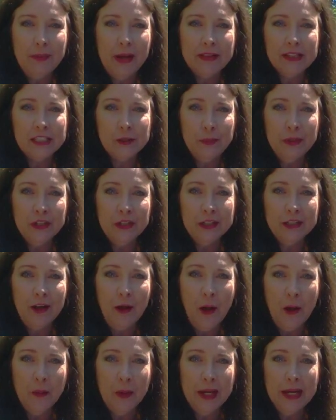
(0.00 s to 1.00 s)
by the Spirit
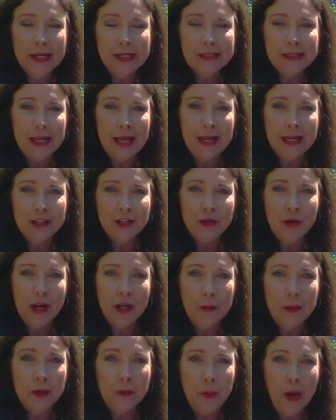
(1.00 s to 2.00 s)
always and
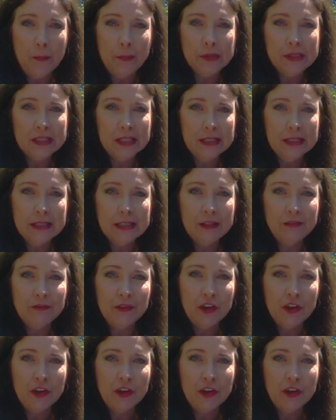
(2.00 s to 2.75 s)
trying to be a representative